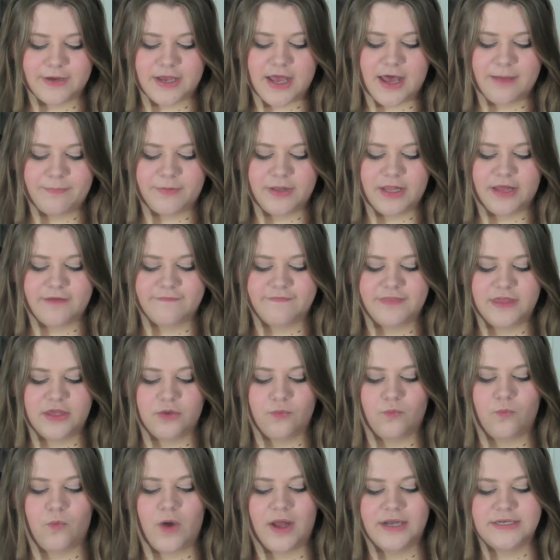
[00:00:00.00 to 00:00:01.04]
couple of
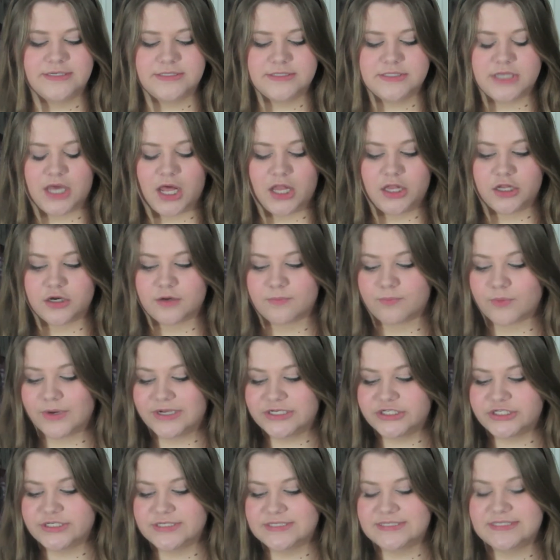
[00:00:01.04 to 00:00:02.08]
the $1
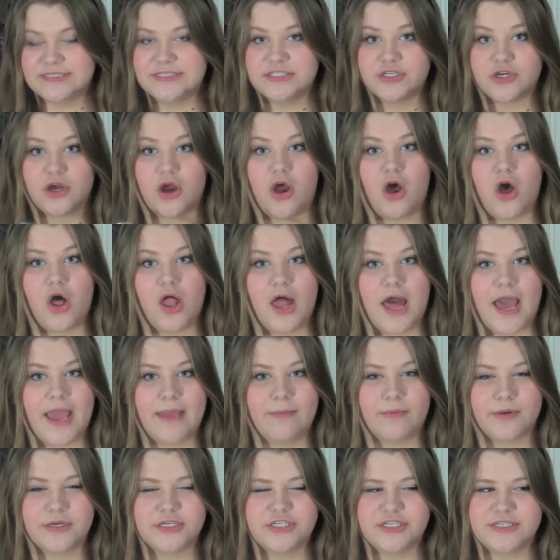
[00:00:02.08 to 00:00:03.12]
brushes. These are all eye
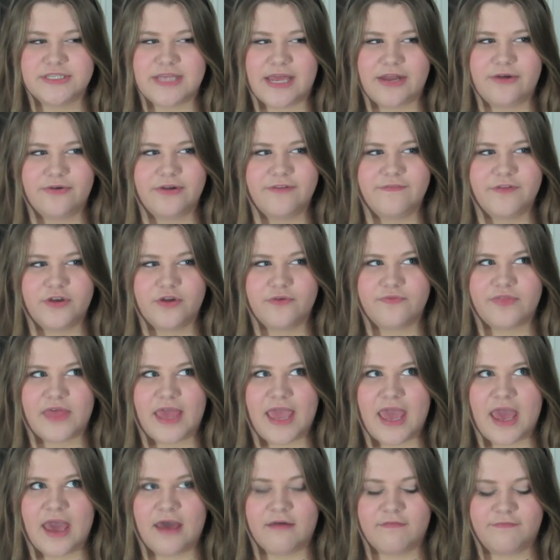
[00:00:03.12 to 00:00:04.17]
brushes. I don't even know if they
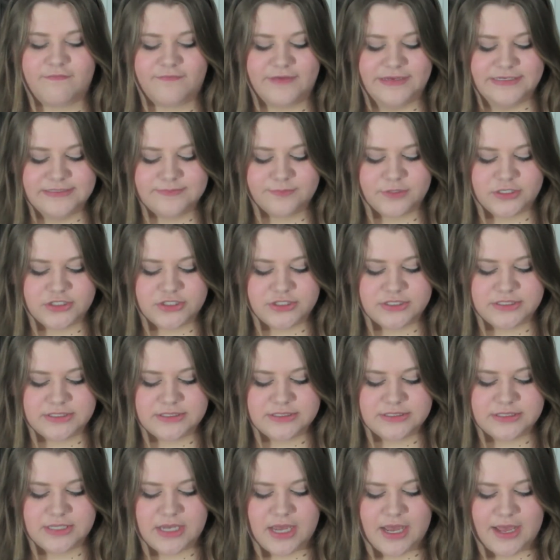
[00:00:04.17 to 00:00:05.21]
have face
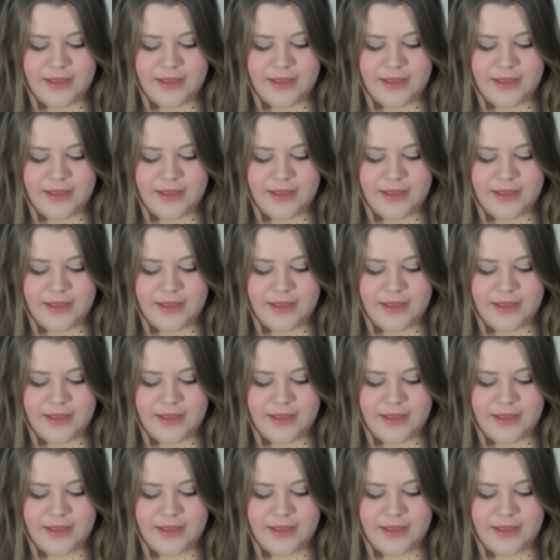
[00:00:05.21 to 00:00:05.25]
brushes.